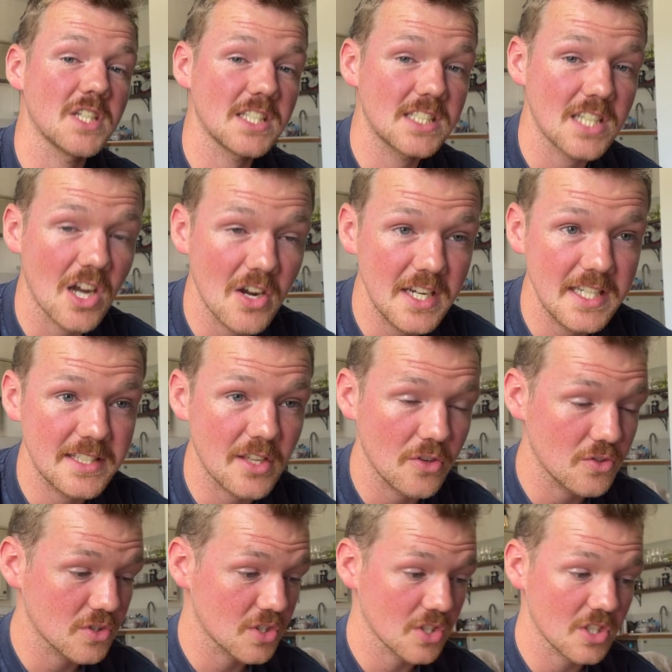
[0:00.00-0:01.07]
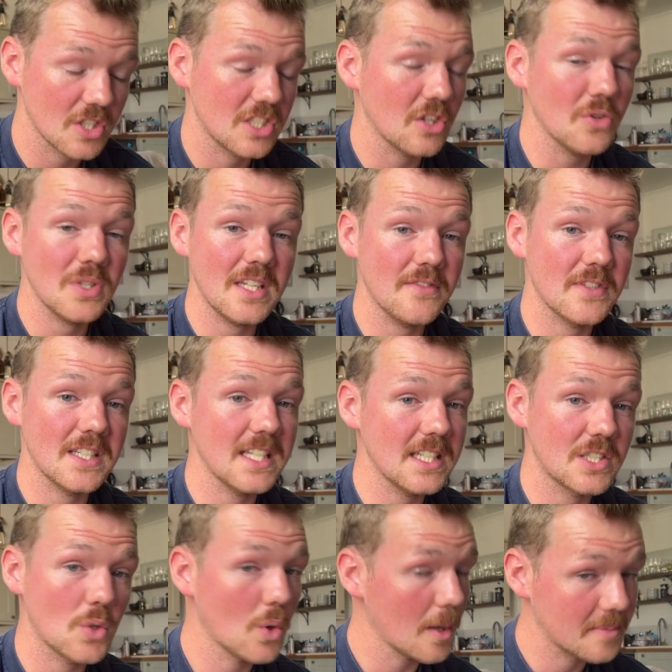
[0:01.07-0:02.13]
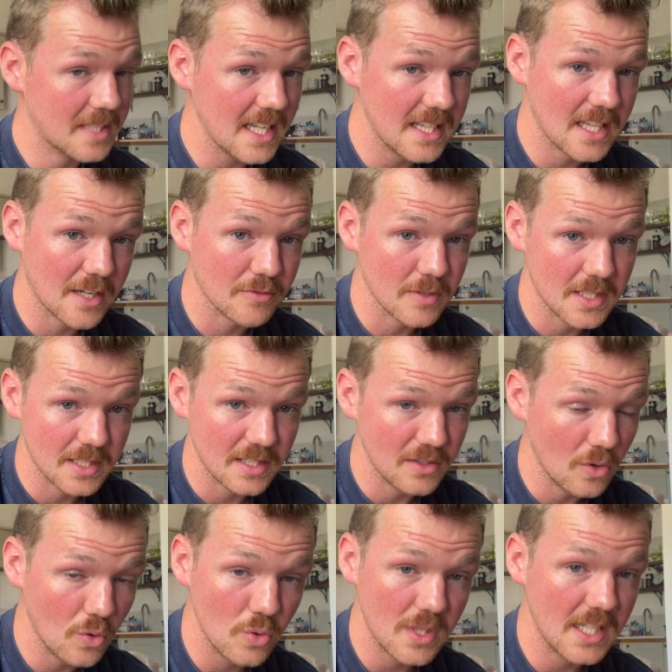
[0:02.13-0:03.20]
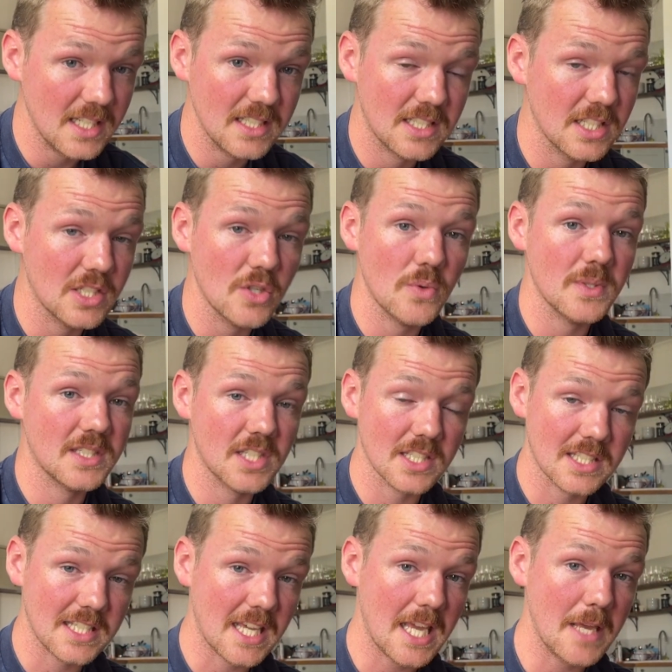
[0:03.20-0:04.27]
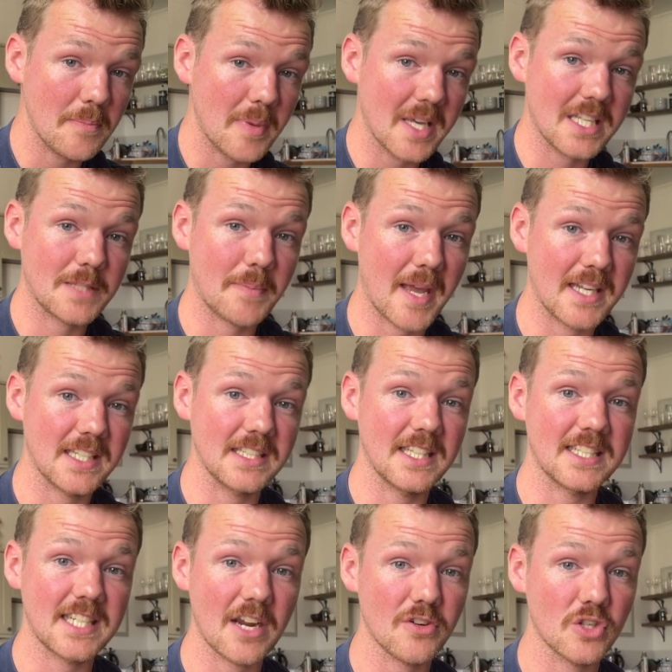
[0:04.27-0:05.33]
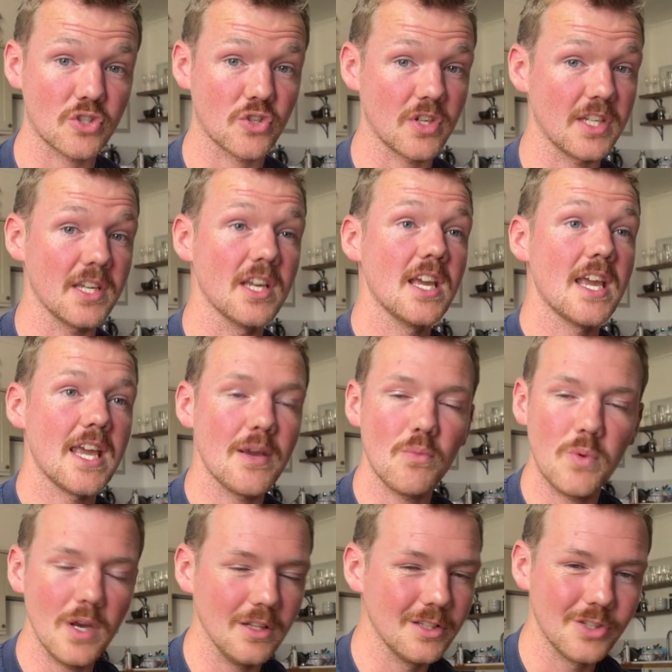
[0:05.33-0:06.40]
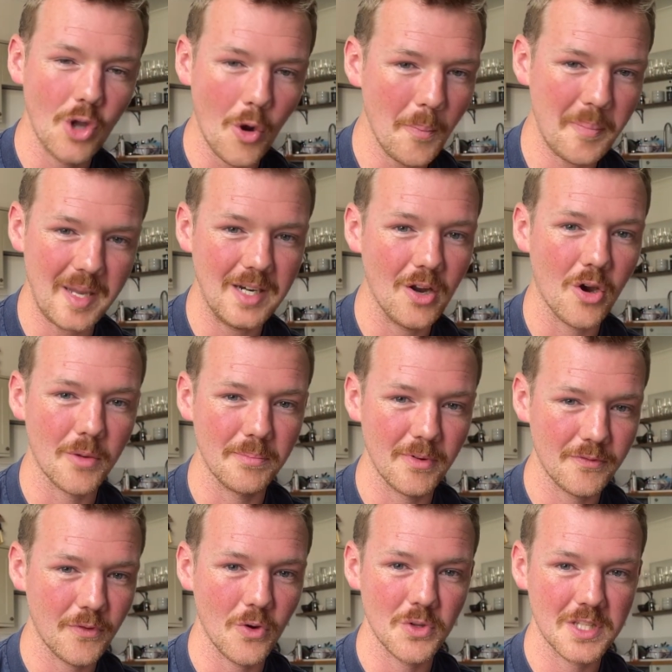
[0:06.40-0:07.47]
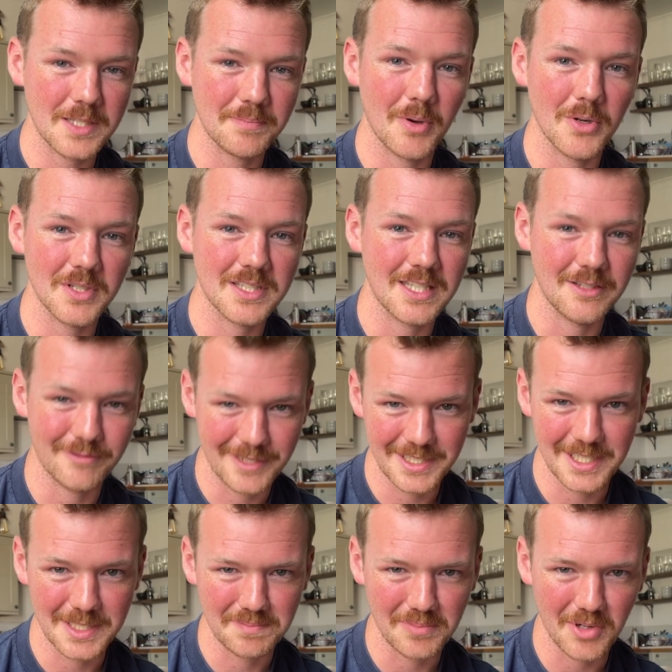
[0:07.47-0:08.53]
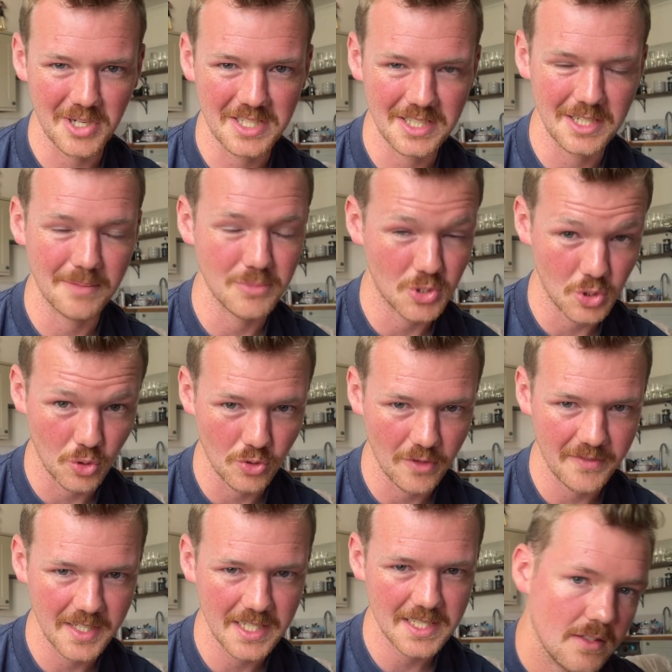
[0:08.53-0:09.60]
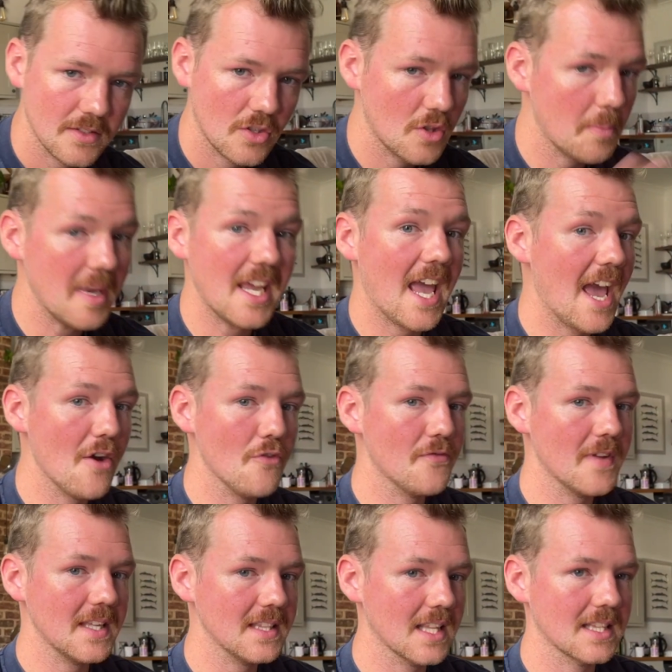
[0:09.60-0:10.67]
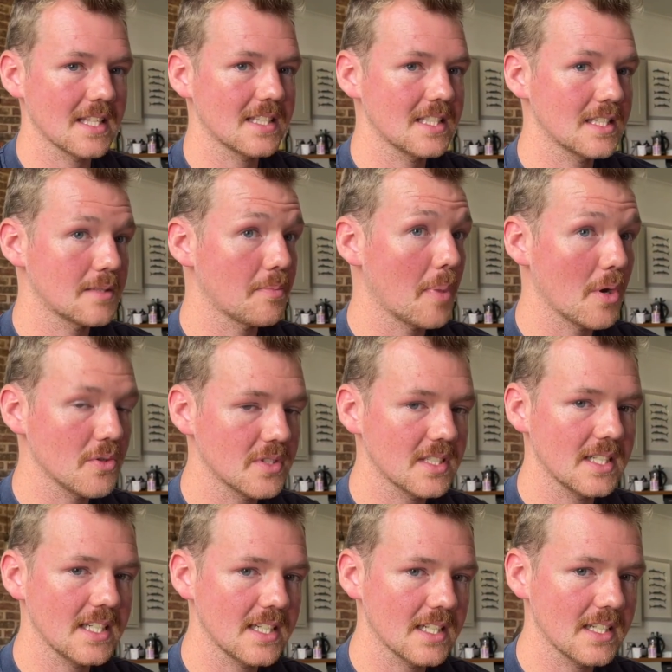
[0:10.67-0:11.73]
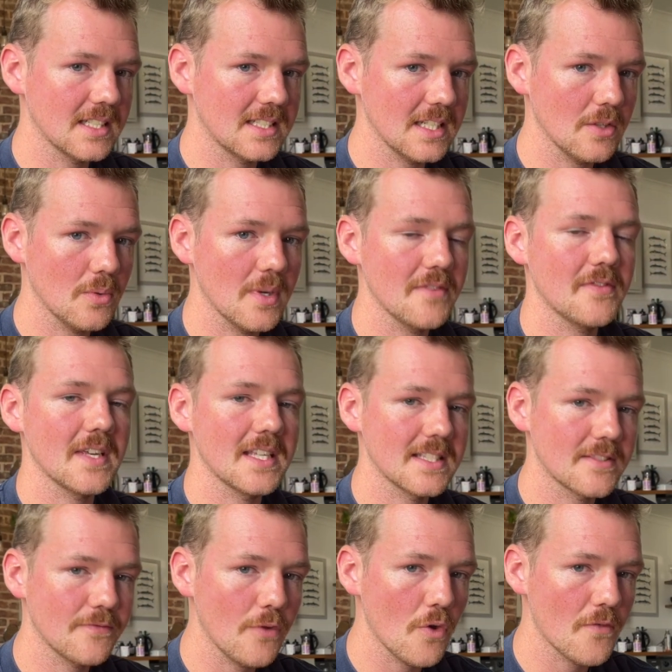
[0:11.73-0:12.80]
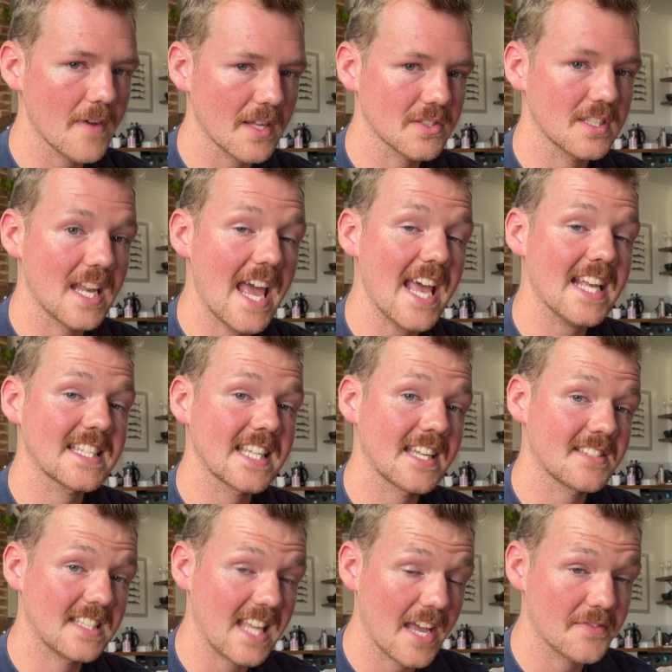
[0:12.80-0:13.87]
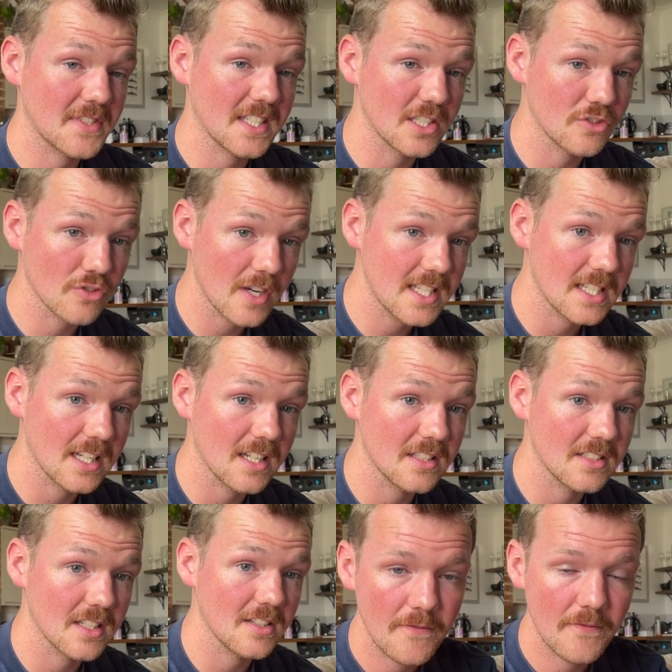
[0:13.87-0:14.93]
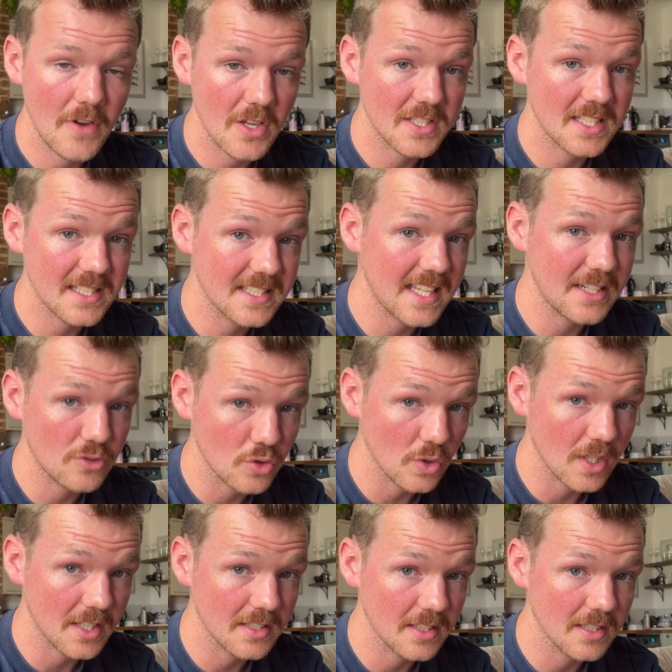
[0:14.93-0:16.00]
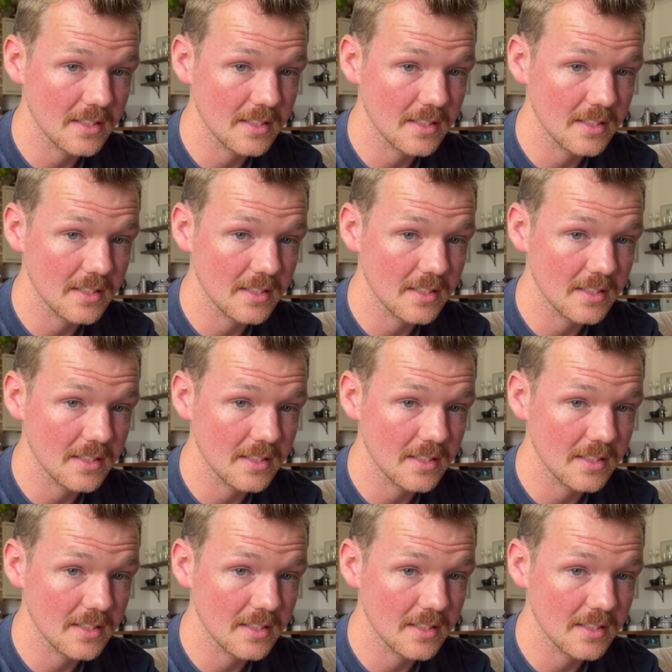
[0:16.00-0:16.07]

a tiny zone, so they don't even need to update their reason. All they need to do is just keep expanding the territory. It will not be long before this policy reaches Brighton, I'm sure of it. So the big health thing that this is supposedly going to deal with is 4,000 excess deaths in Greater London versus Central London.